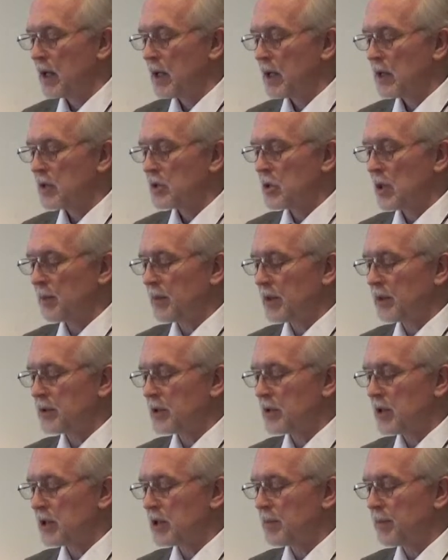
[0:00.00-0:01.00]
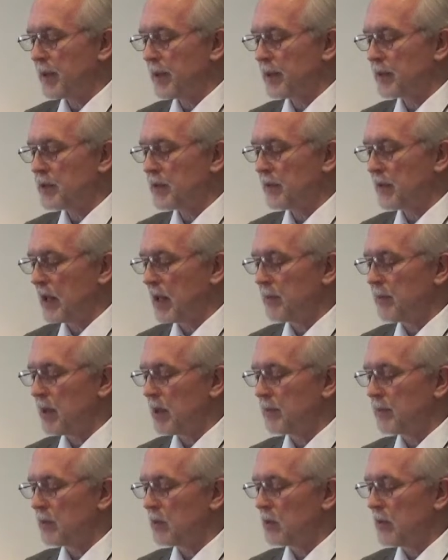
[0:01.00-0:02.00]
Similar to the experience of gay
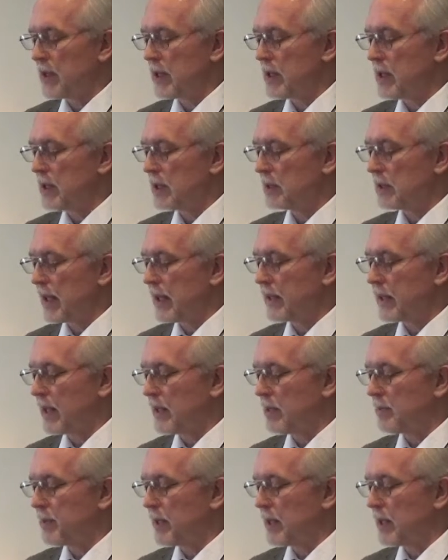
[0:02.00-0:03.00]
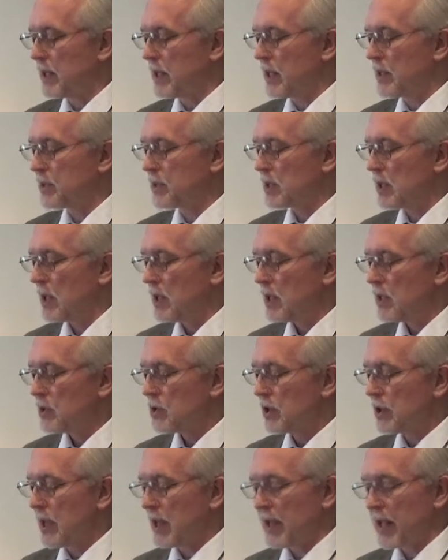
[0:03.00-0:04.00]
people, we, like anybody else,
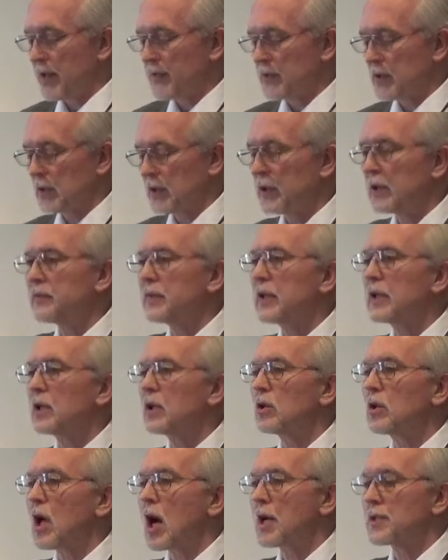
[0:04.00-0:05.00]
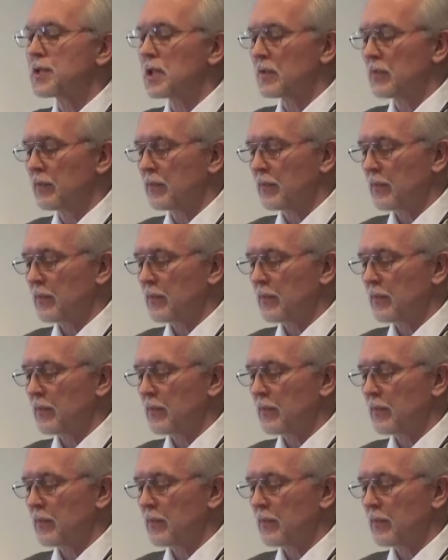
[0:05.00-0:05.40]
should not have to live in a closet